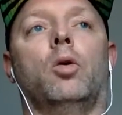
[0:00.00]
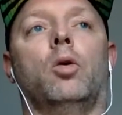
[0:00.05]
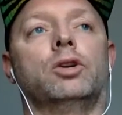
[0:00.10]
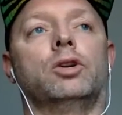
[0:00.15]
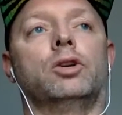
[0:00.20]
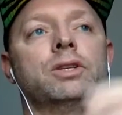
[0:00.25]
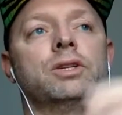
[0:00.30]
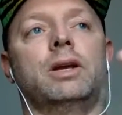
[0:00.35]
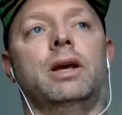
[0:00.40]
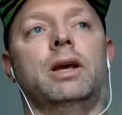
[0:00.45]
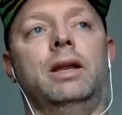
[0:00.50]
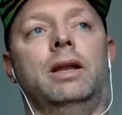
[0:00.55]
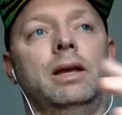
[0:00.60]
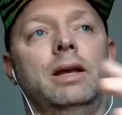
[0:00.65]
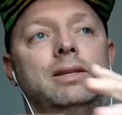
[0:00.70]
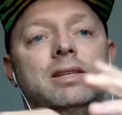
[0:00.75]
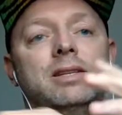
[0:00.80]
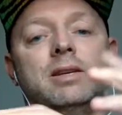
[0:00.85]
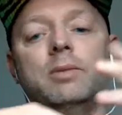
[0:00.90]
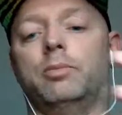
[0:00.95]
just
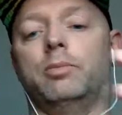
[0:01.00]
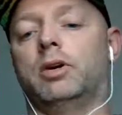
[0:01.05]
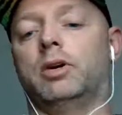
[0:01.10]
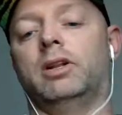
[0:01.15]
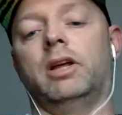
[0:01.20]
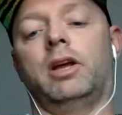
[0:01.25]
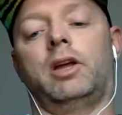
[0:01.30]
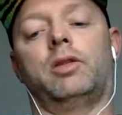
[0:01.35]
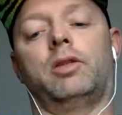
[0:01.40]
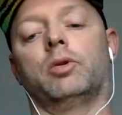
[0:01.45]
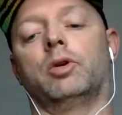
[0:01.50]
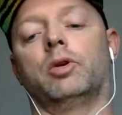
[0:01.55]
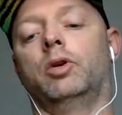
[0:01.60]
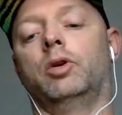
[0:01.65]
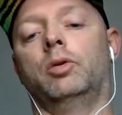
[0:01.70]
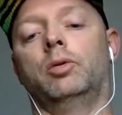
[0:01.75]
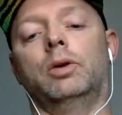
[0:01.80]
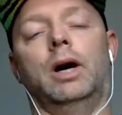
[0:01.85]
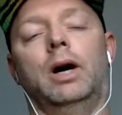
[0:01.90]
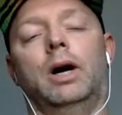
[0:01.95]
a simple click
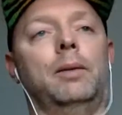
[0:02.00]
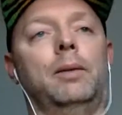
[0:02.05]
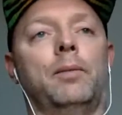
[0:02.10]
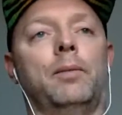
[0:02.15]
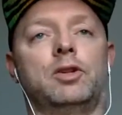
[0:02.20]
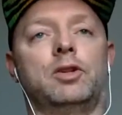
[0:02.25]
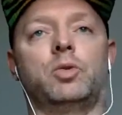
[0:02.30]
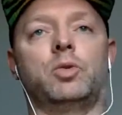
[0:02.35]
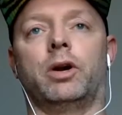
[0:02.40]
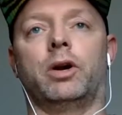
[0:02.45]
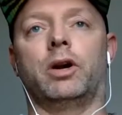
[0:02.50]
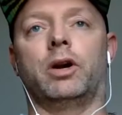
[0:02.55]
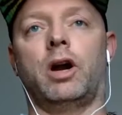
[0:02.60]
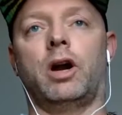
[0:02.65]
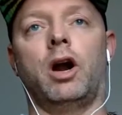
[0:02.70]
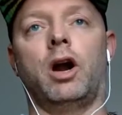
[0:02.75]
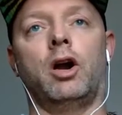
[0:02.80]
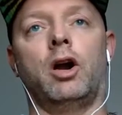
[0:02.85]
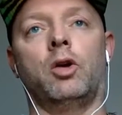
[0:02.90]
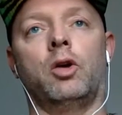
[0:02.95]
through a Twitter
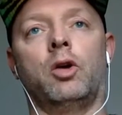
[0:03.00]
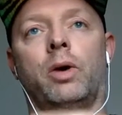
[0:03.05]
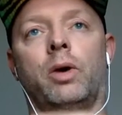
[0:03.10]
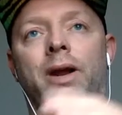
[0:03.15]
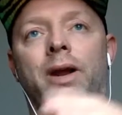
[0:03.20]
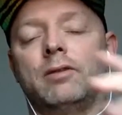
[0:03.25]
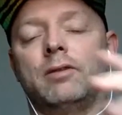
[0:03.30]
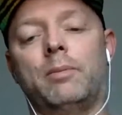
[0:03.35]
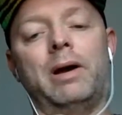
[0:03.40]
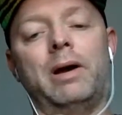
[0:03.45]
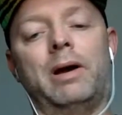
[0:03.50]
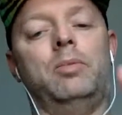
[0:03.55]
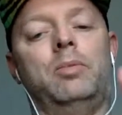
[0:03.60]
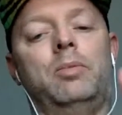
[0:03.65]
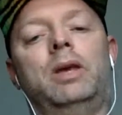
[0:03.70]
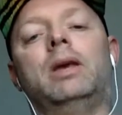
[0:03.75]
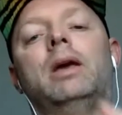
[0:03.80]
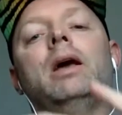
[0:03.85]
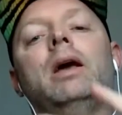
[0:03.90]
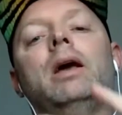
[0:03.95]
card, whatever it might
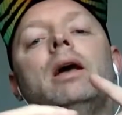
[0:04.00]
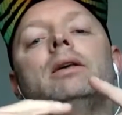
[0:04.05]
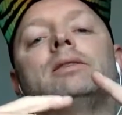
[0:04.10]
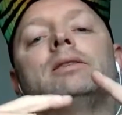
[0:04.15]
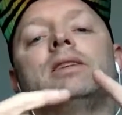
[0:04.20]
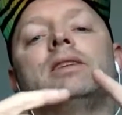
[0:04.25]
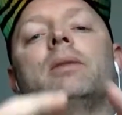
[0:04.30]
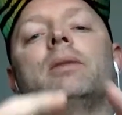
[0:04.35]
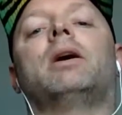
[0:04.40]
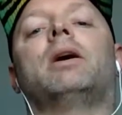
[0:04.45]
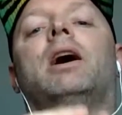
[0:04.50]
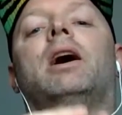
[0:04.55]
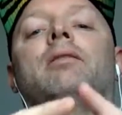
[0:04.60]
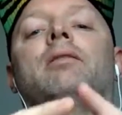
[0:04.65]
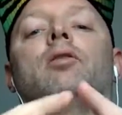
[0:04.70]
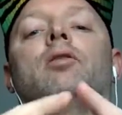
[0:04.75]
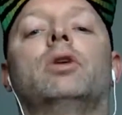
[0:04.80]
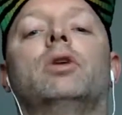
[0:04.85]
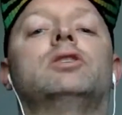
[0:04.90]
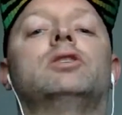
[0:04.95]
be, some kind of
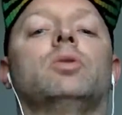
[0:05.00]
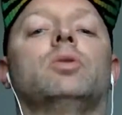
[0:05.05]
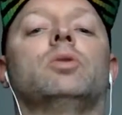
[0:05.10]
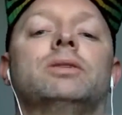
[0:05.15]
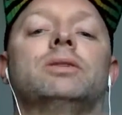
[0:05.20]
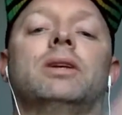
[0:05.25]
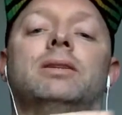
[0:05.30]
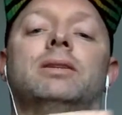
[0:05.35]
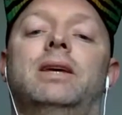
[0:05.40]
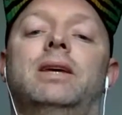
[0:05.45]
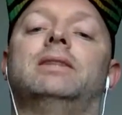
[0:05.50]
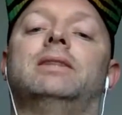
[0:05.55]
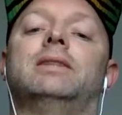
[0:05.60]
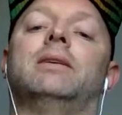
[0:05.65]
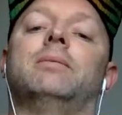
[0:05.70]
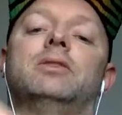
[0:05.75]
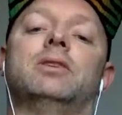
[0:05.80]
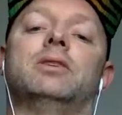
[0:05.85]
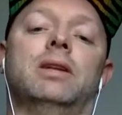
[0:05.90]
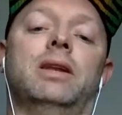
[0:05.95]
a resource that takes
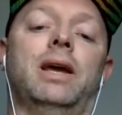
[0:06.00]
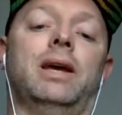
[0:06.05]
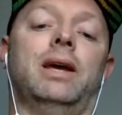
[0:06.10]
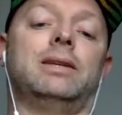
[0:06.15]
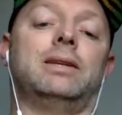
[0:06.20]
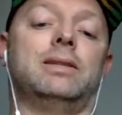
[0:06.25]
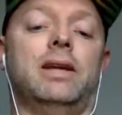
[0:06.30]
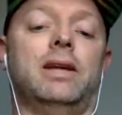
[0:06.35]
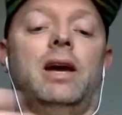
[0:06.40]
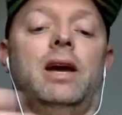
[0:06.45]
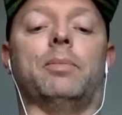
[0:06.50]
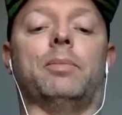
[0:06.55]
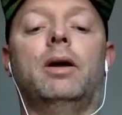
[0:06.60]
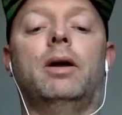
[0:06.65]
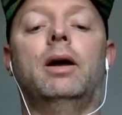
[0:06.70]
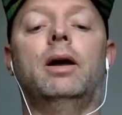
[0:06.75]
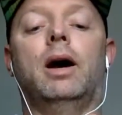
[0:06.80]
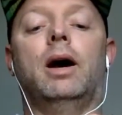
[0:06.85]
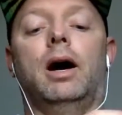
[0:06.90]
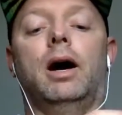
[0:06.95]
them to the next step,
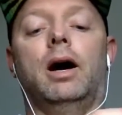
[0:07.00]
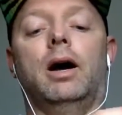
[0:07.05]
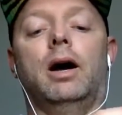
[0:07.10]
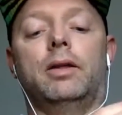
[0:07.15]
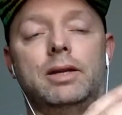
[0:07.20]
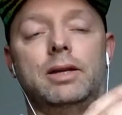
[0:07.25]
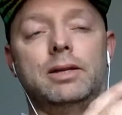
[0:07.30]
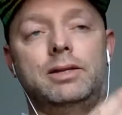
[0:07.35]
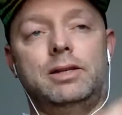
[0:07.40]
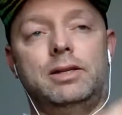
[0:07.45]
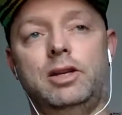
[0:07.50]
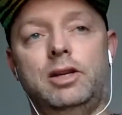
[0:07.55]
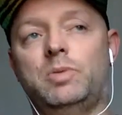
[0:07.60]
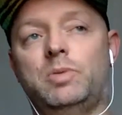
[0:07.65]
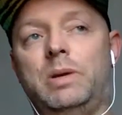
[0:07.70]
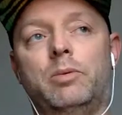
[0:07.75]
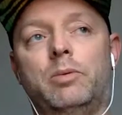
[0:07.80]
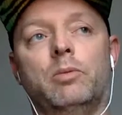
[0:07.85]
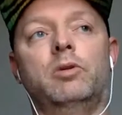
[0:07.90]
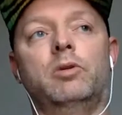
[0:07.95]
continues
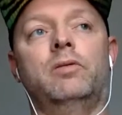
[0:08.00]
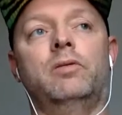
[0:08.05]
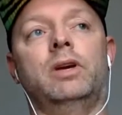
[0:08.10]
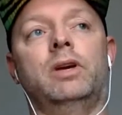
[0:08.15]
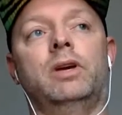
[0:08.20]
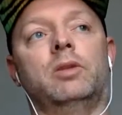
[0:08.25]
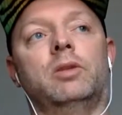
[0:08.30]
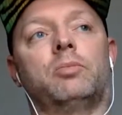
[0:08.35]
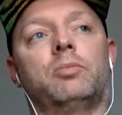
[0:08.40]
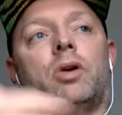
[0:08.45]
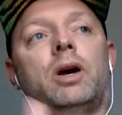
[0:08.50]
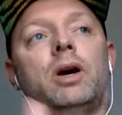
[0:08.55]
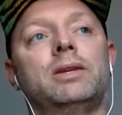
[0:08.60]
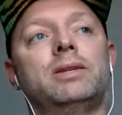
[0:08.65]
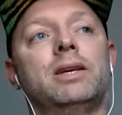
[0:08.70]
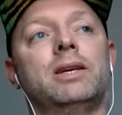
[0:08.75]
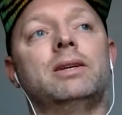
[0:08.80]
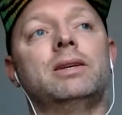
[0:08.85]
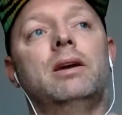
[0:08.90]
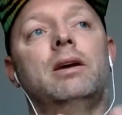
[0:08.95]
people moving in the
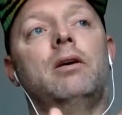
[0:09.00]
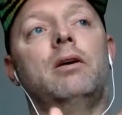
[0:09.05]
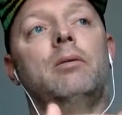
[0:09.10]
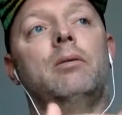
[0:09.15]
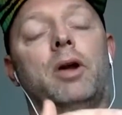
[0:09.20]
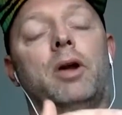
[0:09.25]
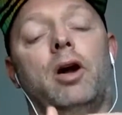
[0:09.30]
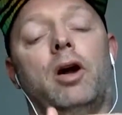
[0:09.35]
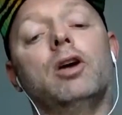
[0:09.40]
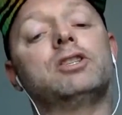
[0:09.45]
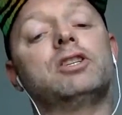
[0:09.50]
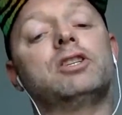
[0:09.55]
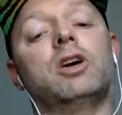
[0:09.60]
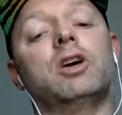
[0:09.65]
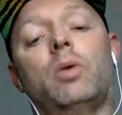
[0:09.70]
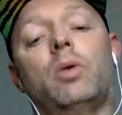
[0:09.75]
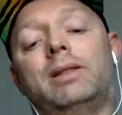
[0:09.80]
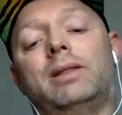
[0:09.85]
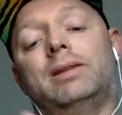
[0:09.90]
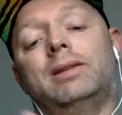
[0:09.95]
process, but
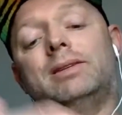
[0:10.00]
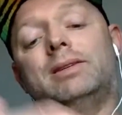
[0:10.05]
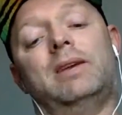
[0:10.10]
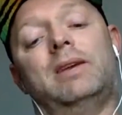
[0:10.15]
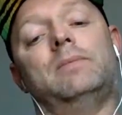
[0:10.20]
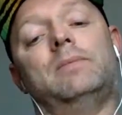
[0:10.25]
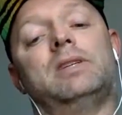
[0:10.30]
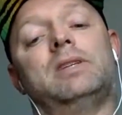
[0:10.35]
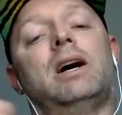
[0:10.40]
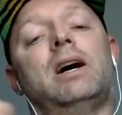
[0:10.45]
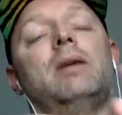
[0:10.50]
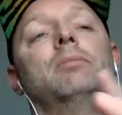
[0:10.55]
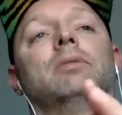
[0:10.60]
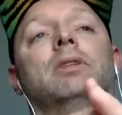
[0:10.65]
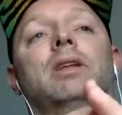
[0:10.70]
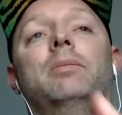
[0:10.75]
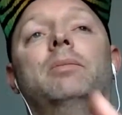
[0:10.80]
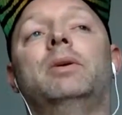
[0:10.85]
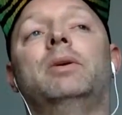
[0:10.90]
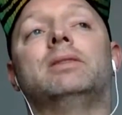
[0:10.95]
also at the same
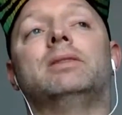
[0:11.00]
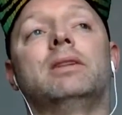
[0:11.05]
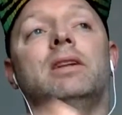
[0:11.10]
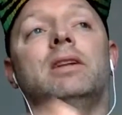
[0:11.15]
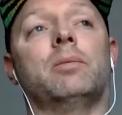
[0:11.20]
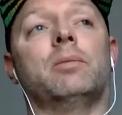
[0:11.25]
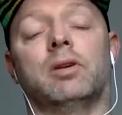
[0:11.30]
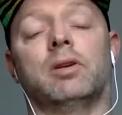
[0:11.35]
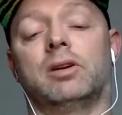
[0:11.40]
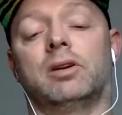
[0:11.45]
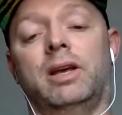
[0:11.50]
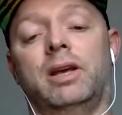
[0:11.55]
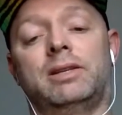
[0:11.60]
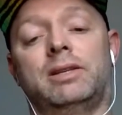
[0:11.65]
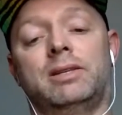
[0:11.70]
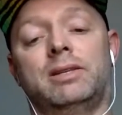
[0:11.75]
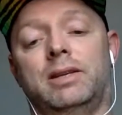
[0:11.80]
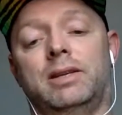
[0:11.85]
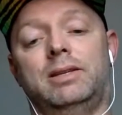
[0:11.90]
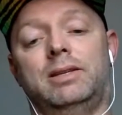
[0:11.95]
time limits the number of
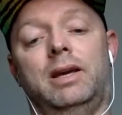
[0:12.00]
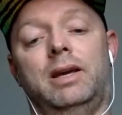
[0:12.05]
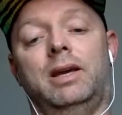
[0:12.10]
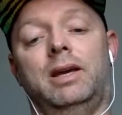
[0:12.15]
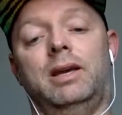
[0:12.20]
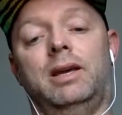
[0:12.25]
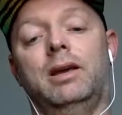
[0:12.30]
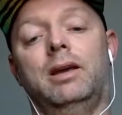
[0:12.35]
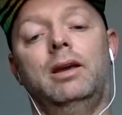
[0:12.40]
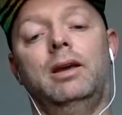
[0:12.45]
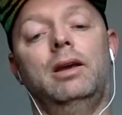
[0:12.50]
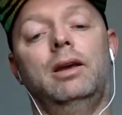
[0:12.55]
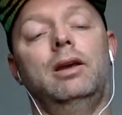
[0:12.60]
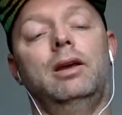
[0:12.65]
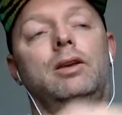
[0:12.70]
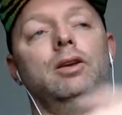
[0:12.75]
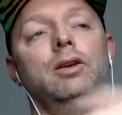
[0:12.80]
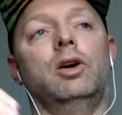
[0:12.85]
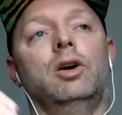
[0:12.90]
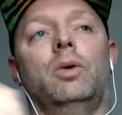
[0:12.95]
clicks that they take.
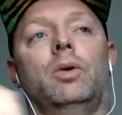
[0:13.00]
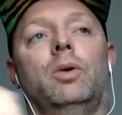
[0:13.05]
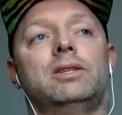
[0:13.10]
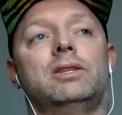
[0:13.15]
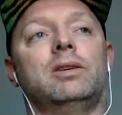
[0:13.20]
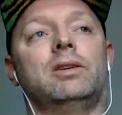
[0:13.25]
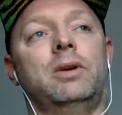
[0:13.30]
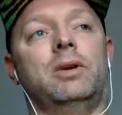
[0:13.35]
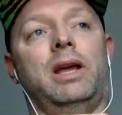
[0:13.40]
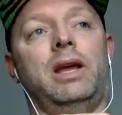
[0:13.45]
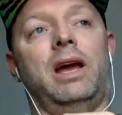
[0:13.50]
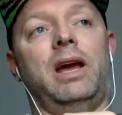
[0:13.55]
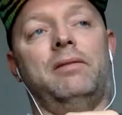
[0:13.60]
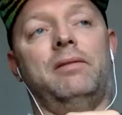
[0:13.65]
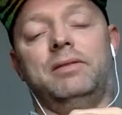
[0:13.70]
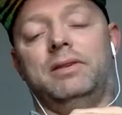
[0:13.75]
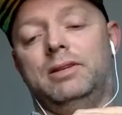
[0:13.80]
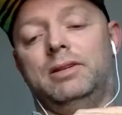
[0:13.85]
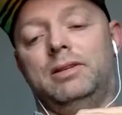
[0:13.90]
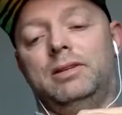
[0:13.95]
You don't want somebody
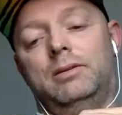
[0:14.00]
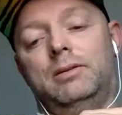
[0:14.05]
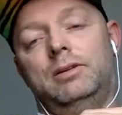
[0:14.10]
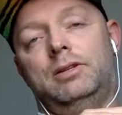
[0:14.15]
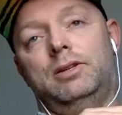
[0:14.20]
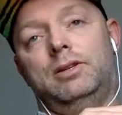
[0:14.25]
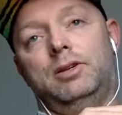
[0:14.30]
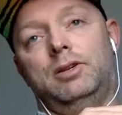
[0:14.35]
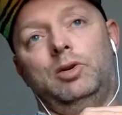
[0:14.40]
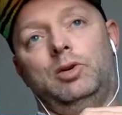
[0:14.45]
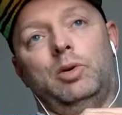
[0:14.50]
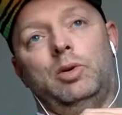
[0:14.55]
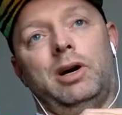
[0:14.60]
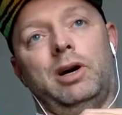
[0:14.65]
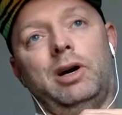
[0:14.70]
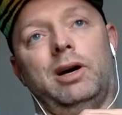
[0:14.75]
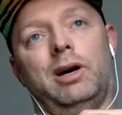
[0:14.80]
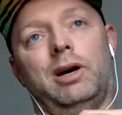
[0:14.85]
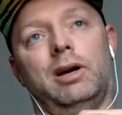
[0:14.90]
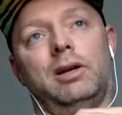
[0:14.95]
having
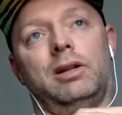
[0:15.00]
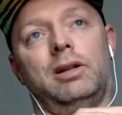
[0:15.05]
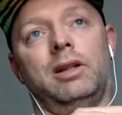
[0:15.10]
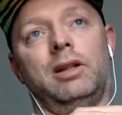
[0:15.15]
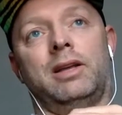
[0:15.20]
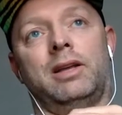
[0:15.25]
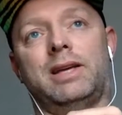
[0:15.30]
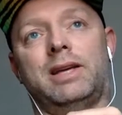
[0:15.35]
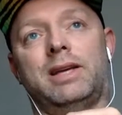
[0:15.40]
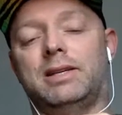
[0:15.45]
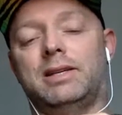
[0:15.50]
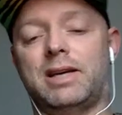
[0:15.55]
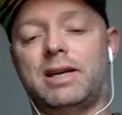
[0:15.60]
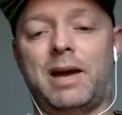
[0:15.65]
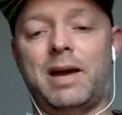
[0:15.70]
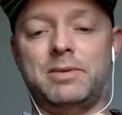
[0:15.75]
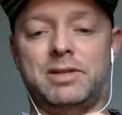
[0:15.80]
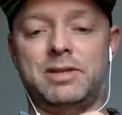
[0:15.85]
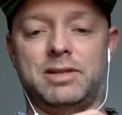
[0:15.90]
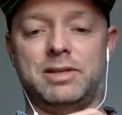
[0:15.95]
to click 10
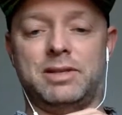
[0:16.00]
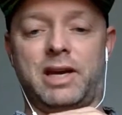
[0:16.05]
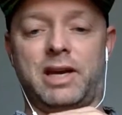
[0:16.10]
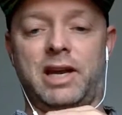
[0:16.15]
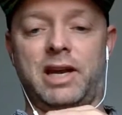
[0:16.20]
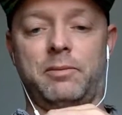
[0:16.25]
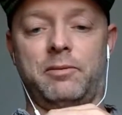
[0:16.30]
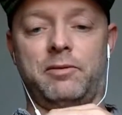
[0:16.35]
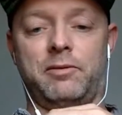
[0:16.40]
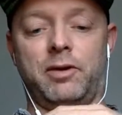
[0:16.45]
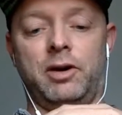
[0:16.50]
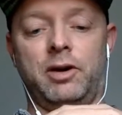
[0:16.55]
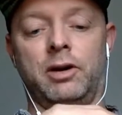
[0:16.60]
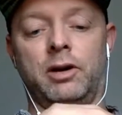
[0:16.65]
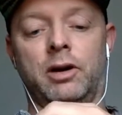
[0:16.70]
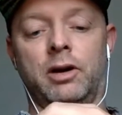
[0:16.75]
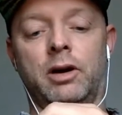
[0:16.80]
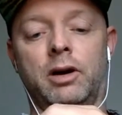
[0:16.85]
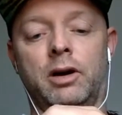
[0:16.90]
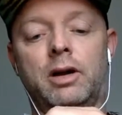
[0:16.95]
times to sign up for
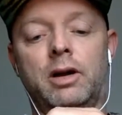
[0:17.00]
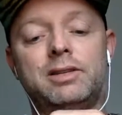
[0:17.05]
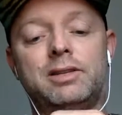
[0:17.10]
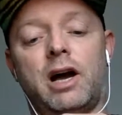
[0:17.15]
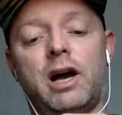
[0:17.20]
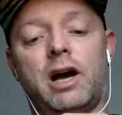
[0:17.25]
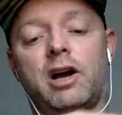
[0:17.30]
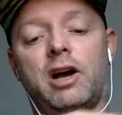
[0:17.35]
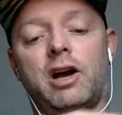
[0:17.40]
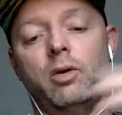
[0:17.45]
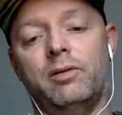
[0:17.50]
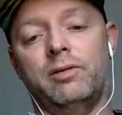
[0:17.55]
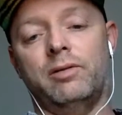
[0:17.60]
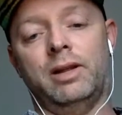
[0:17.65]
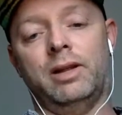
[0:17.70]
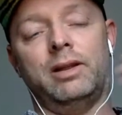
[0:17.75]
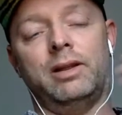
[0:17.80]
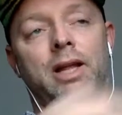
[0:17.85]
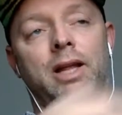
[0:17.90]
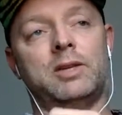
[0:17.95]
your taco
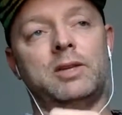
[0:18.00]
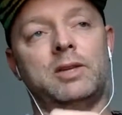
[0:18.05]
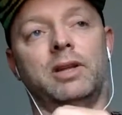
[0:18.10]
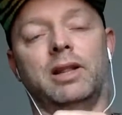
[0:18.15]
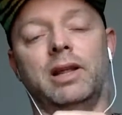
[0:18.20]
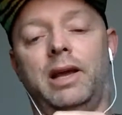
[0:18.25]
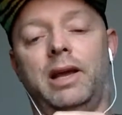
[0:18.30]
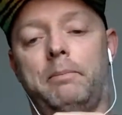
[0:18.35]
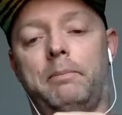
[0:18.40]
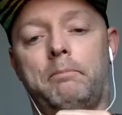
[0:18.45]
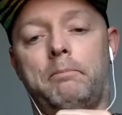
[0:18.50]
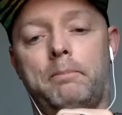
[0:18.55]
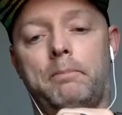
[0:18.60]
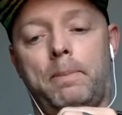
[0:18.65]
event. That's pretty lame.